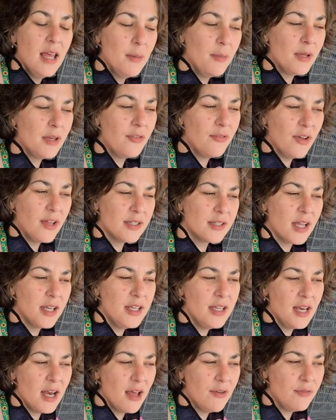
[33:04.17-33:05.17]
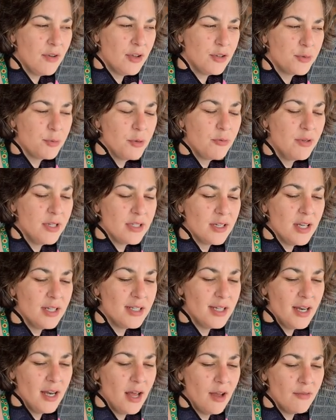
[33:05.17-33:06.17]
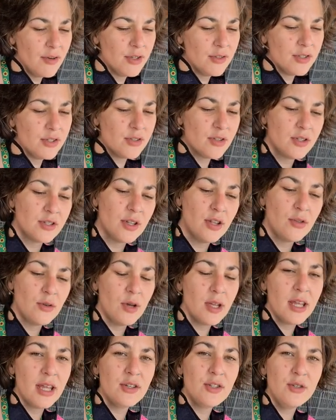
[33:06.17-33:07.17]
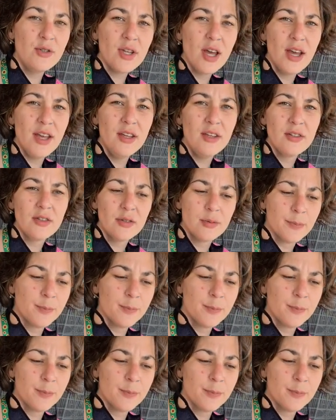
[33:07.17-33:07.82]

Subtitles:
In my defence, I didn't have lunch, but the reason I didn't have lunch is because I thought I'd get too tired.